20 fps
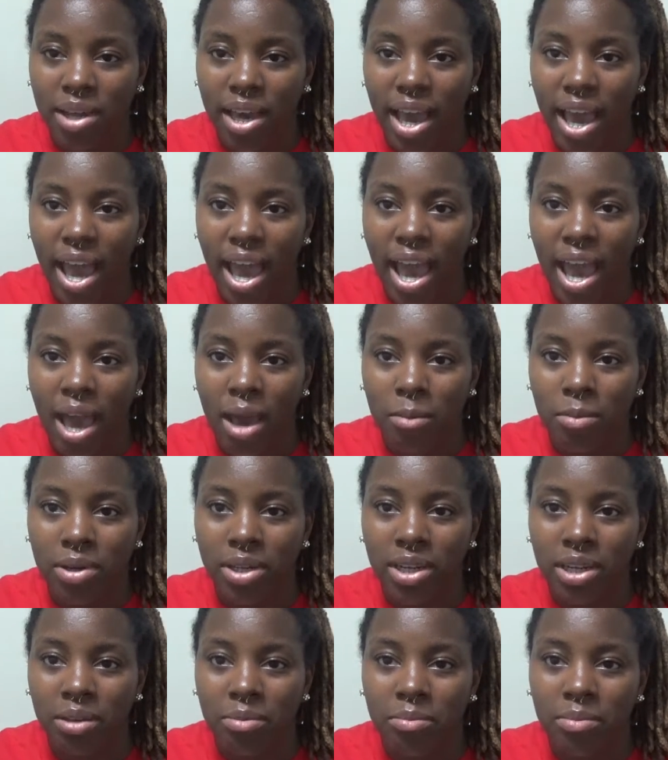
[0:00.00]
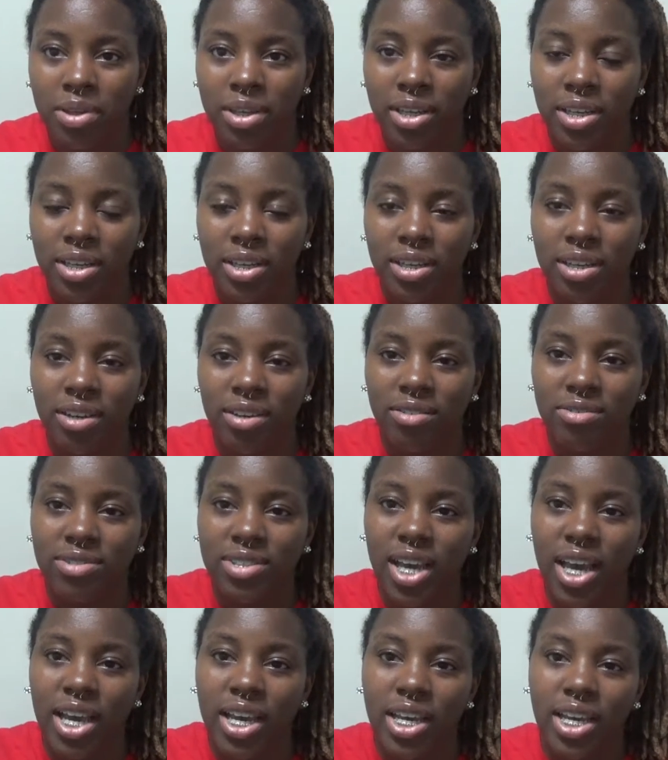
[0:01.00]
a habit in me of
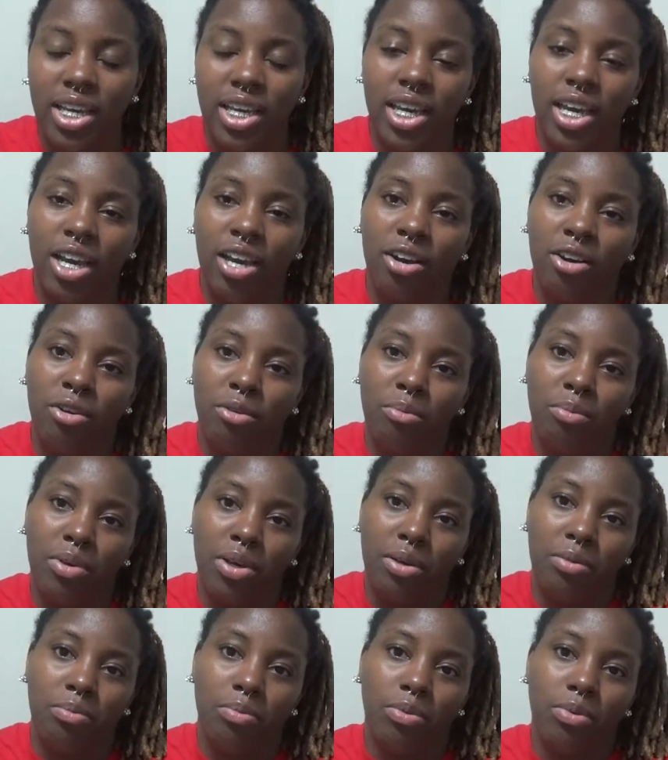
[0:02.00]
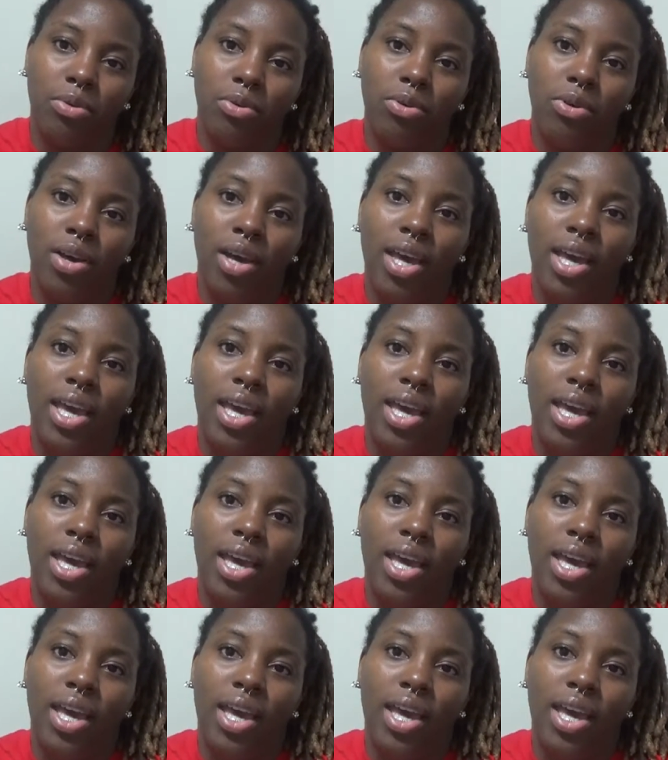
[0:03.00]
taking care of people.